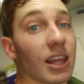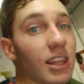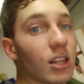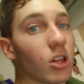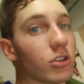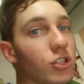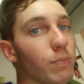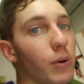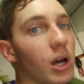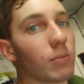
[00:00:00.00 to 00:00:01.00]
then the larger
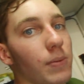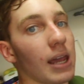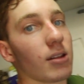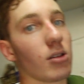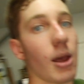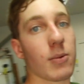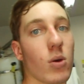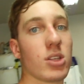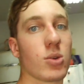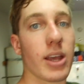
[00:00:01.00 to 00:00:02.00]
bottom panel, I'm
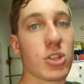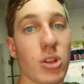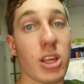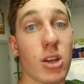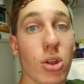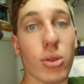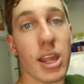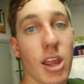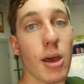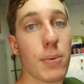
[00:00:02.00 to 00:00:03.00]
going to actually glue
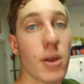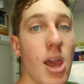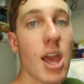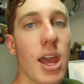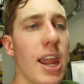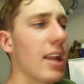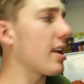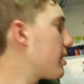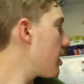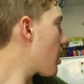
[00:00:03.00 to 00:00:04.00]
that up, and
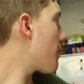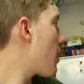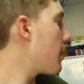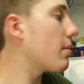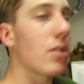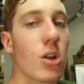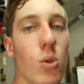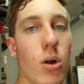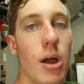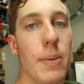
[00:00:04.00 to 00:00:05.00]
I think I might be able to
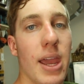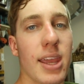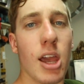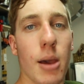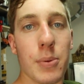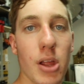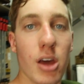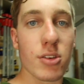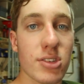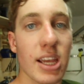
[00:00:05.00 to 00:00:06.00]
glue up a couple
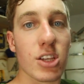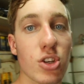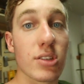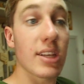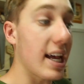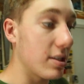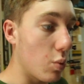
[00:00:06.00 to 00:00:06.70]
other sections as